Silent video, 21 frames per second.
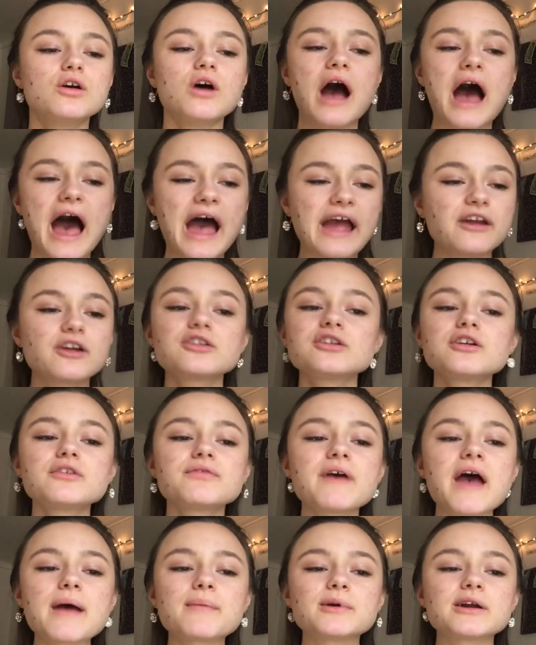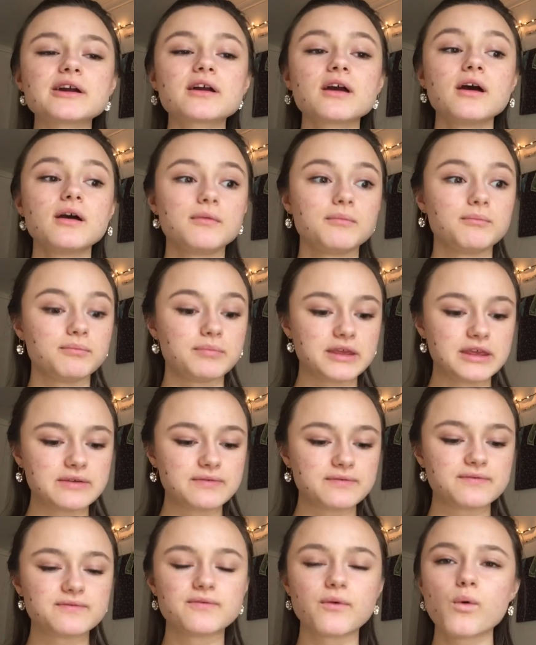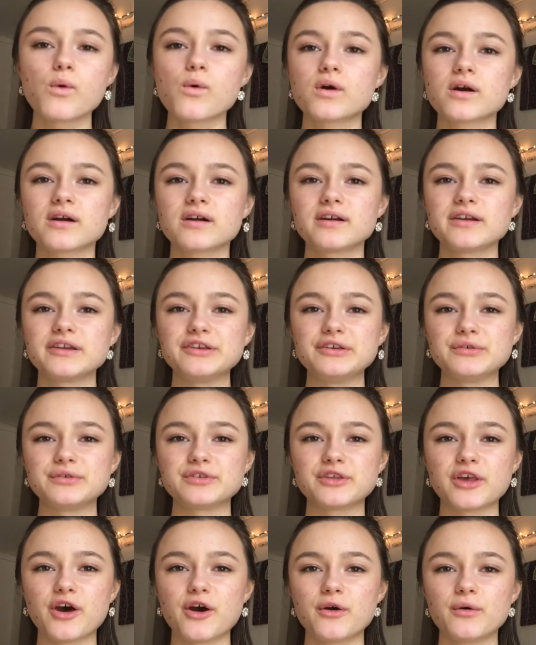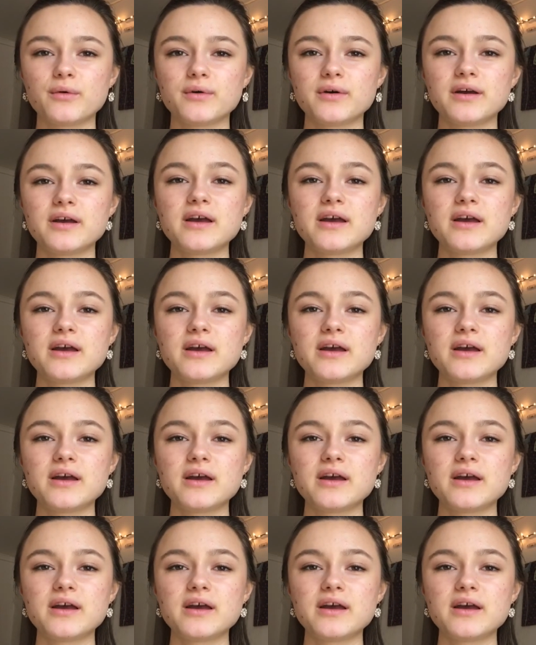Iron your fabric before you sew.